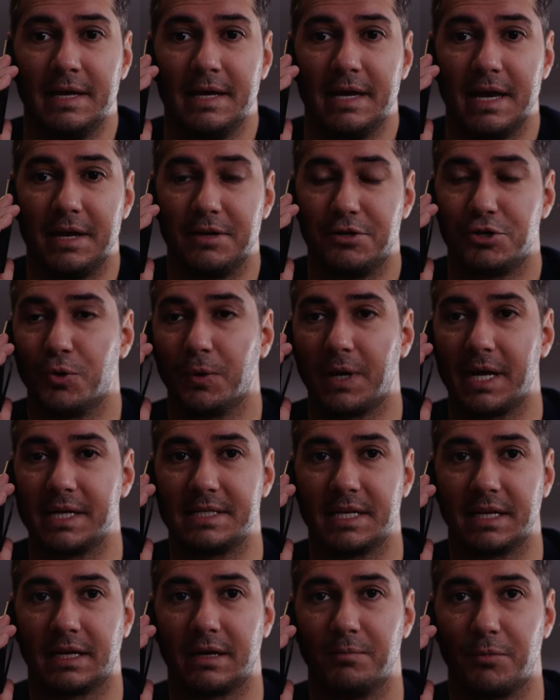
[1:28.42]

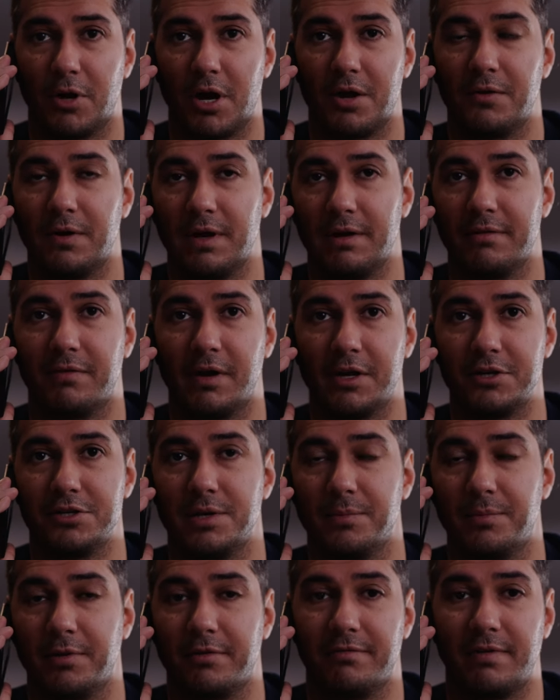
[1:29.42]
showcasing the camaraderie,
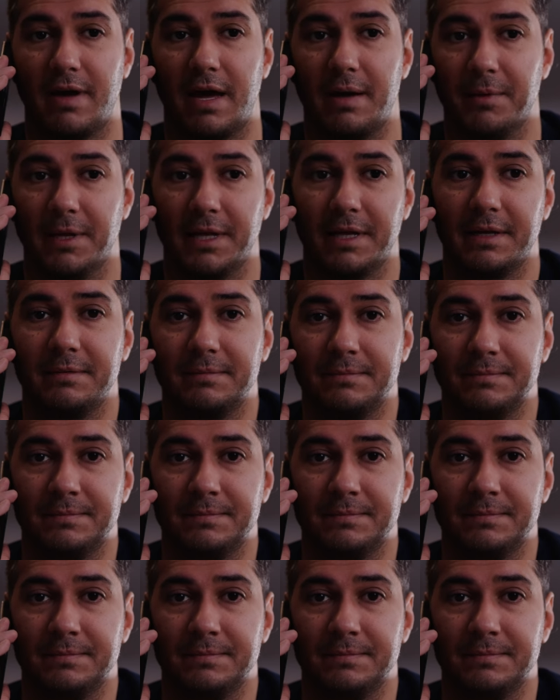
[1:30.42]
friendship, and family.